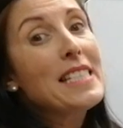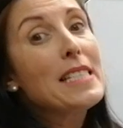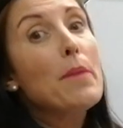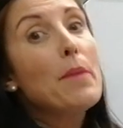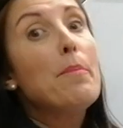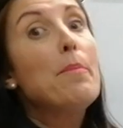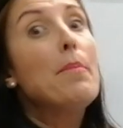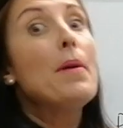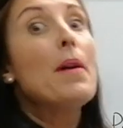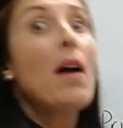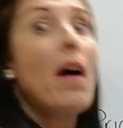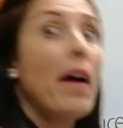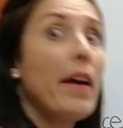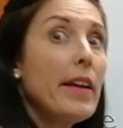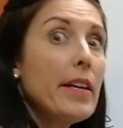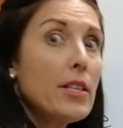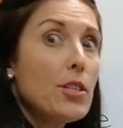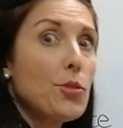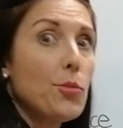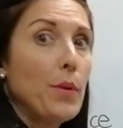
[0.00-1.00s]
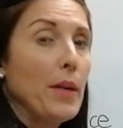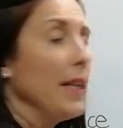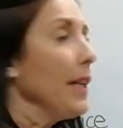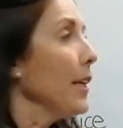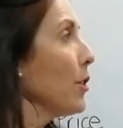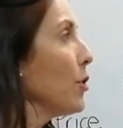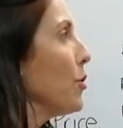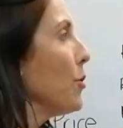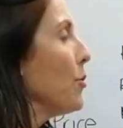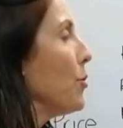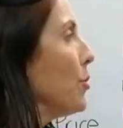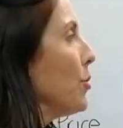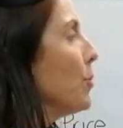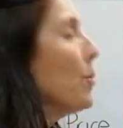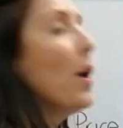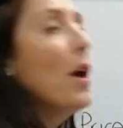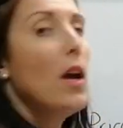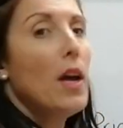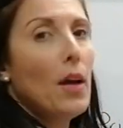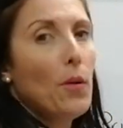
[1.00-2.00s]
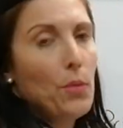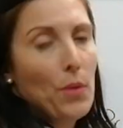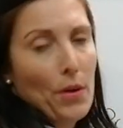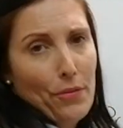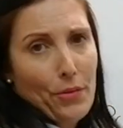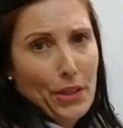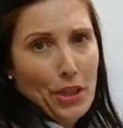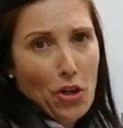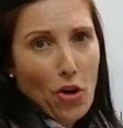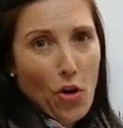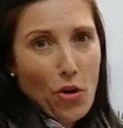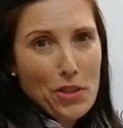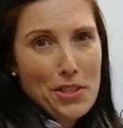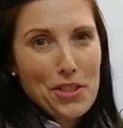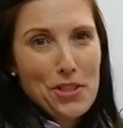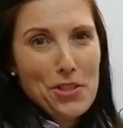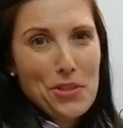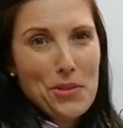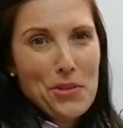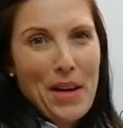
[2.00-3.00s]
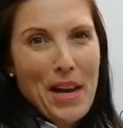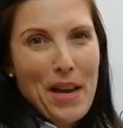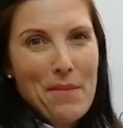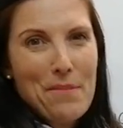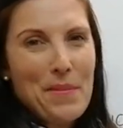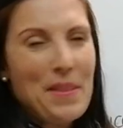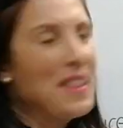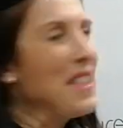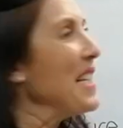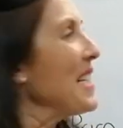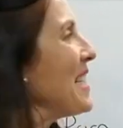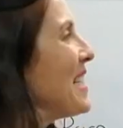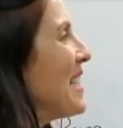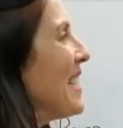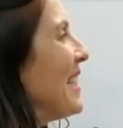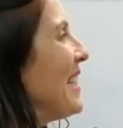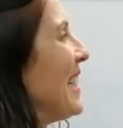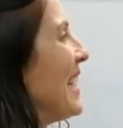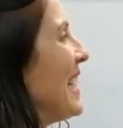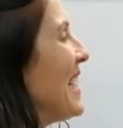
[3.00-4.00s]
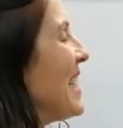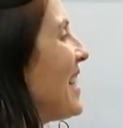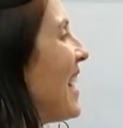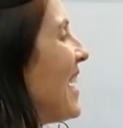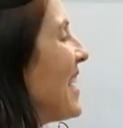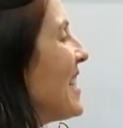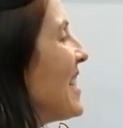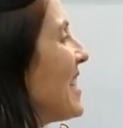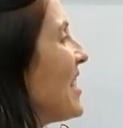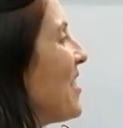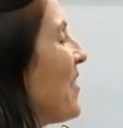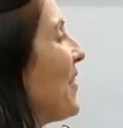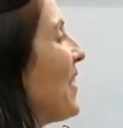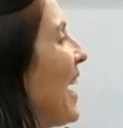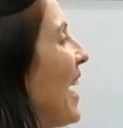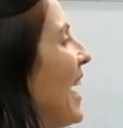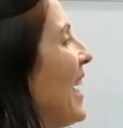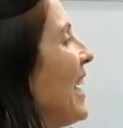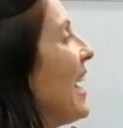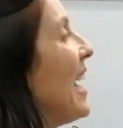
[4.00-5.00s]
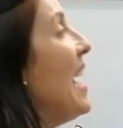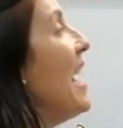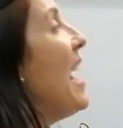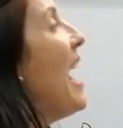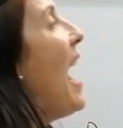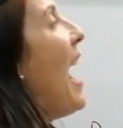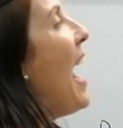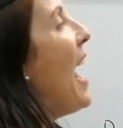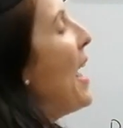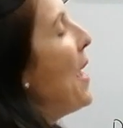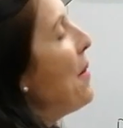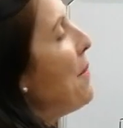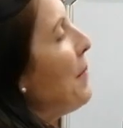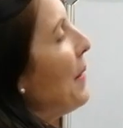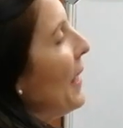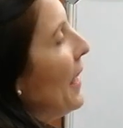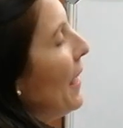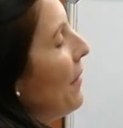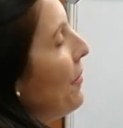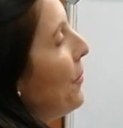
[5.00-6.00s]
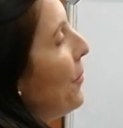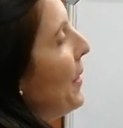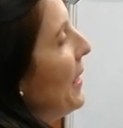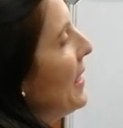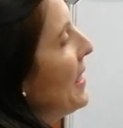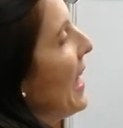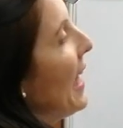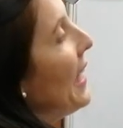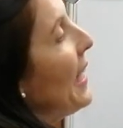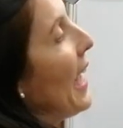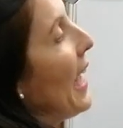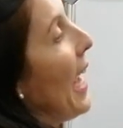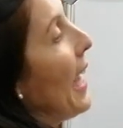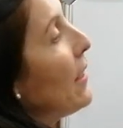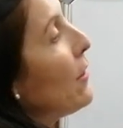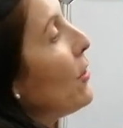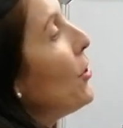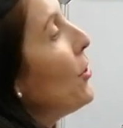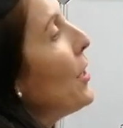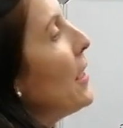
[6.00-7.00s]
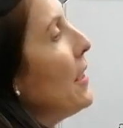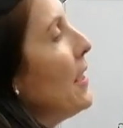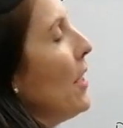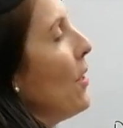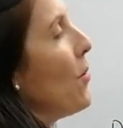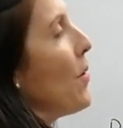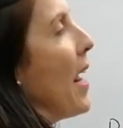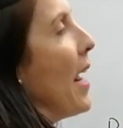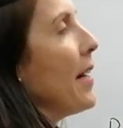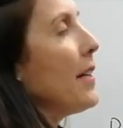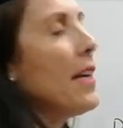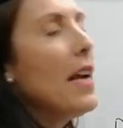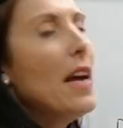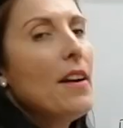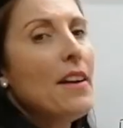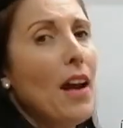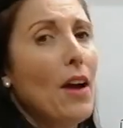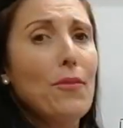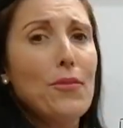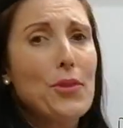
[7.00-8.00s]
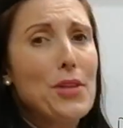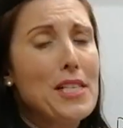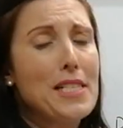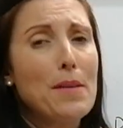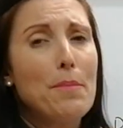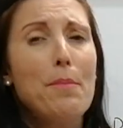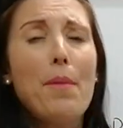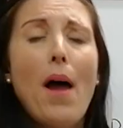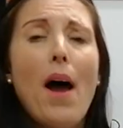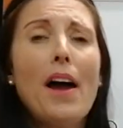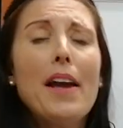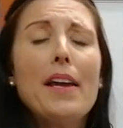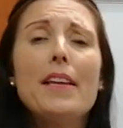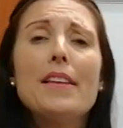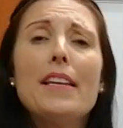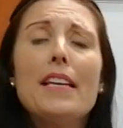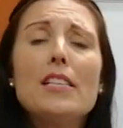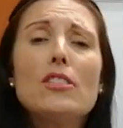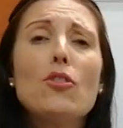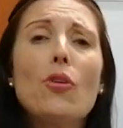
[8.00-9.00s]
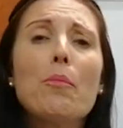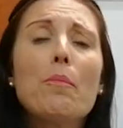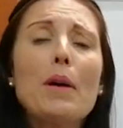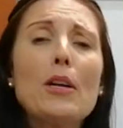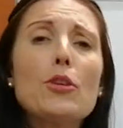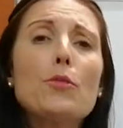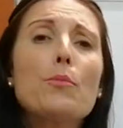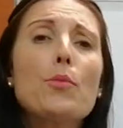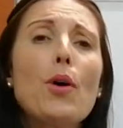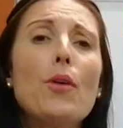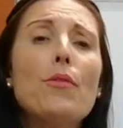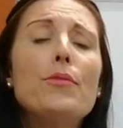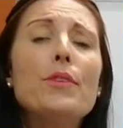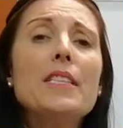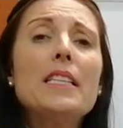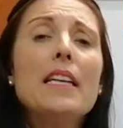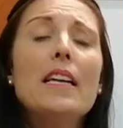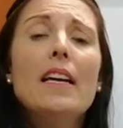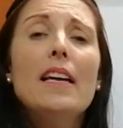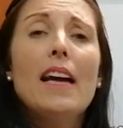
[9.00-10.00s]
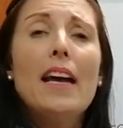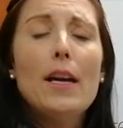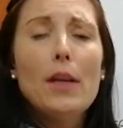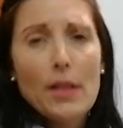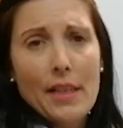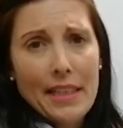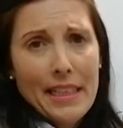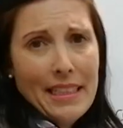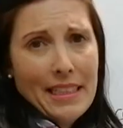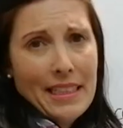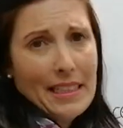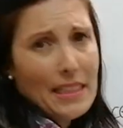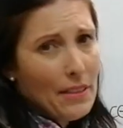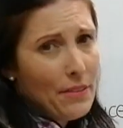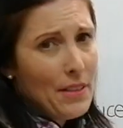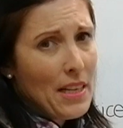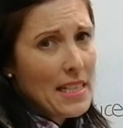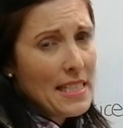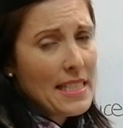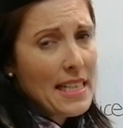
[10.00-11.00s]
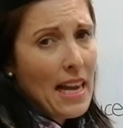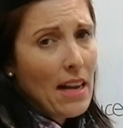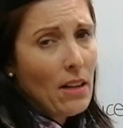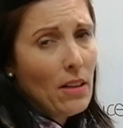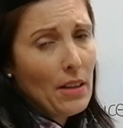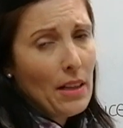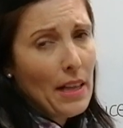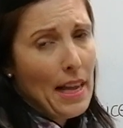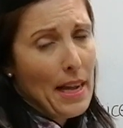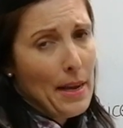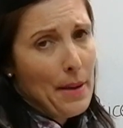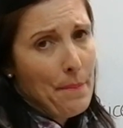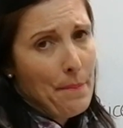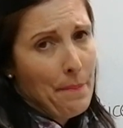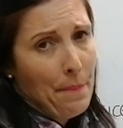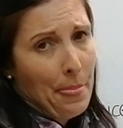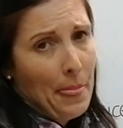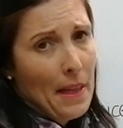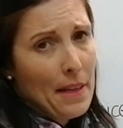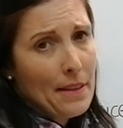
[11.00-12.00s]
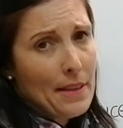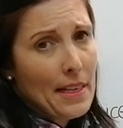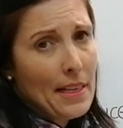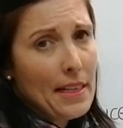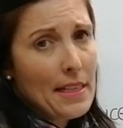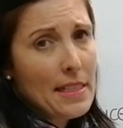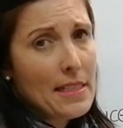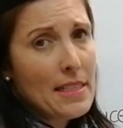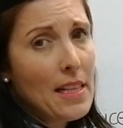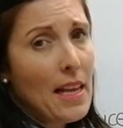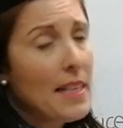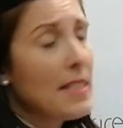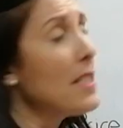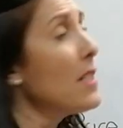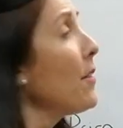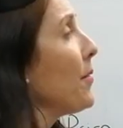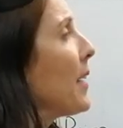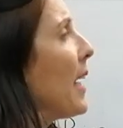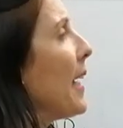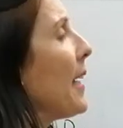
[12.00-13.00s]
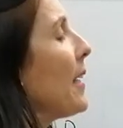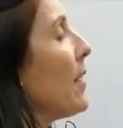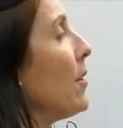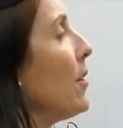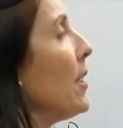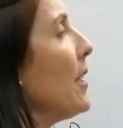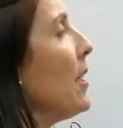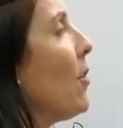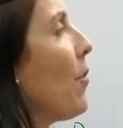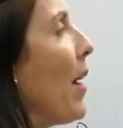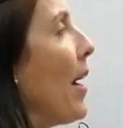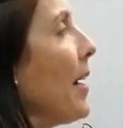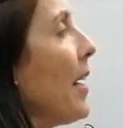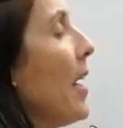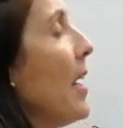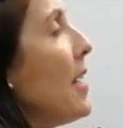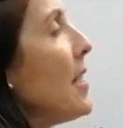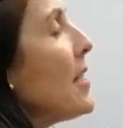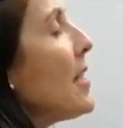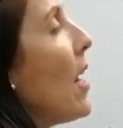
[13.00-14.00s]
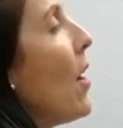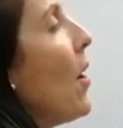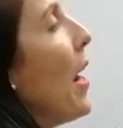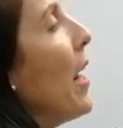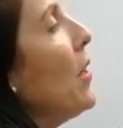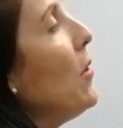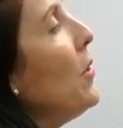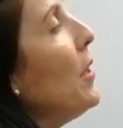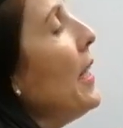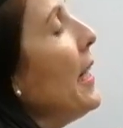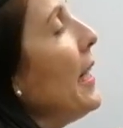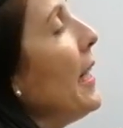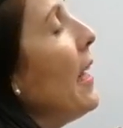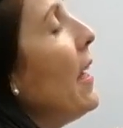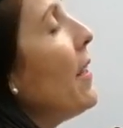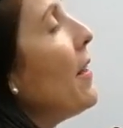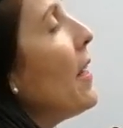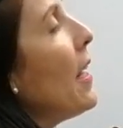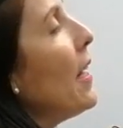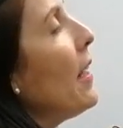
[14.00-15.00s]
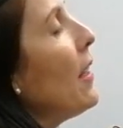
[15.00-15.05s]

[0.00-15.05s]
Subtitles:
the suppliers willing to do with regards to these slices of cake? If we take at 30 Rand, now for the supplier, there's not much profit in it if they sell the slices of cake at 30 Rand. So only